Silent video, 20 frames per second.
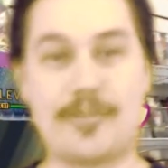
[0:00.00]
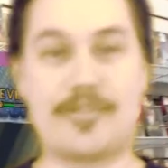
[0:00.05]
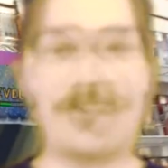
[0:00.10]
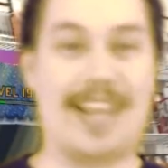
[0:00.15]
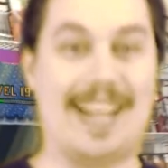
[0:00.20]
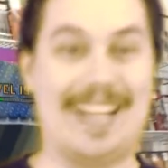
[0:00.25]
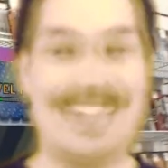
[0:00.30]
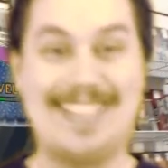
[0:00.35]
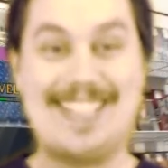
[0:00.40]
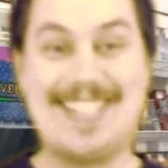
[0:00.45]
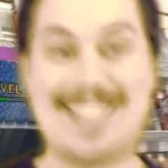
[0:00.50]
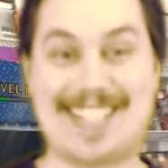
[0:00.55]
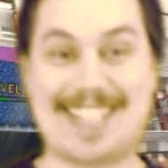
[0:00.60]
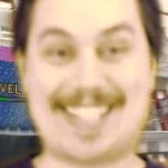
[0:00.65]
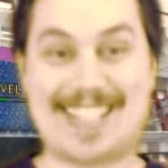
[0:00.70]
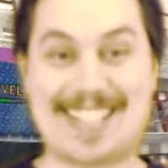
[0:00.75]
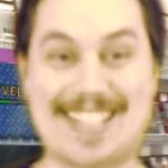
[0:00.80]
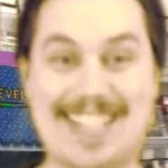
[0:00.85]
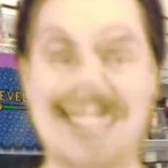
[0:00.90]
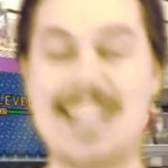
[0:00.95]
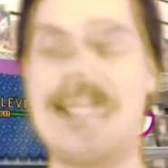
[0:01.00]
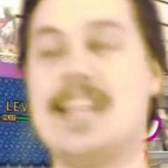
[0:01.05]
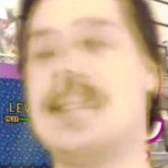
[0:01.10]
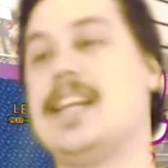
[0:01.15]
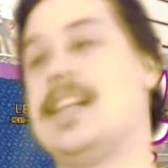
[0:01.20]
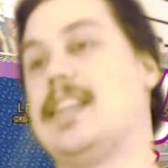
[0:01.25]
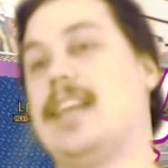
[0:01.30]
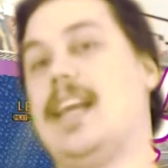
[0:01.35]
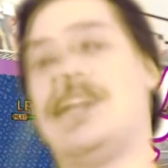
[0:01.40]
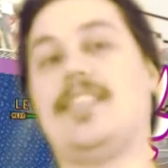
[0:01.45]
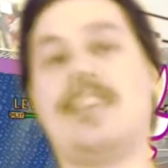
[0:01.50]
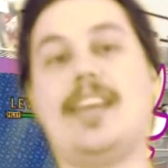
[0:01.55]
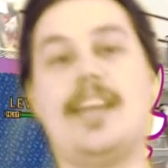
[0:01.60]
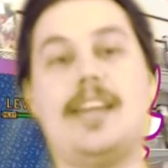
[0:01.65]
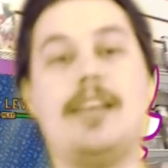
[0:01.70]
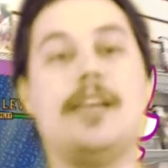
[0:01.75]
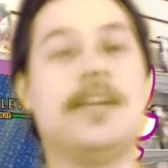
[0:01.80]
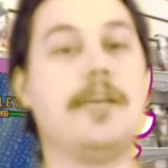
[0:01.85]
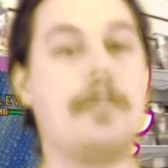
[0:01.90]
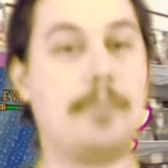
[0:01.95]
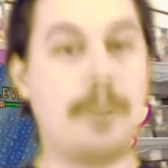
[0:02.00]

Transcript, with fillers: just going to like, that's it.